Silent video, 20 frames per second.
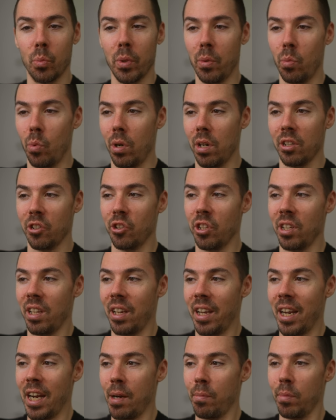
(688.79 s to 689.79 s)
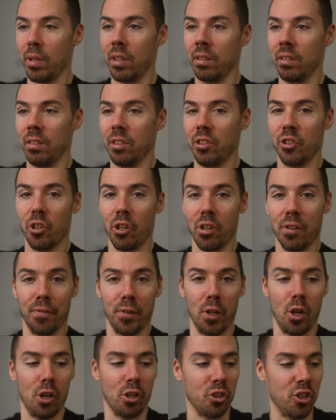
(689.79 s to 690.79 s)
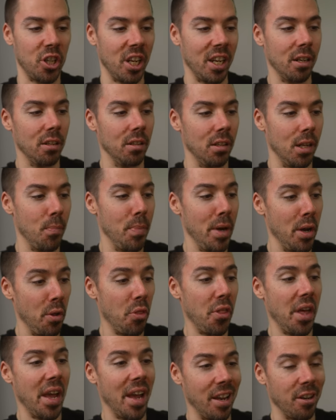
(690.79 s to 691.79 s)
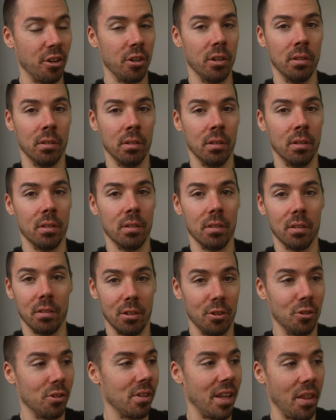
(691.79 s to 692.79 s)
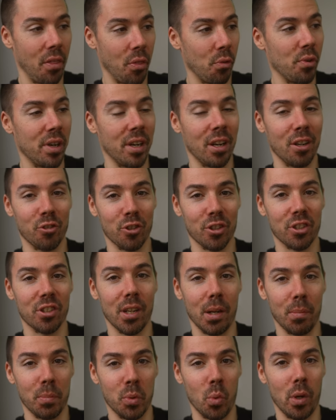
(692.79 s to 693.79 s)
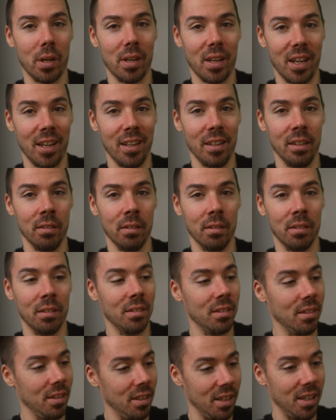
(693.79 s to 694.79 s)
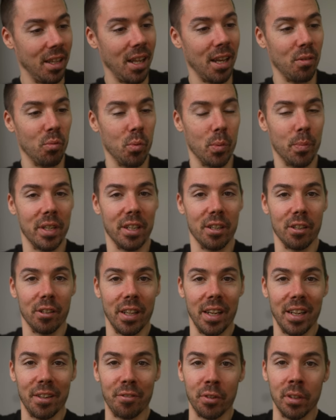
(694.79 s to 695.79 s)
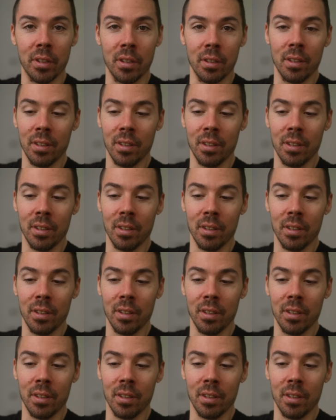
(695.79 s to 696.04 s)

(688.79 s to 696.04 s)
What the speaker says: We want to see the camera. Start a vlog channel about that. You'll get 300 subs one day, and that will be your life.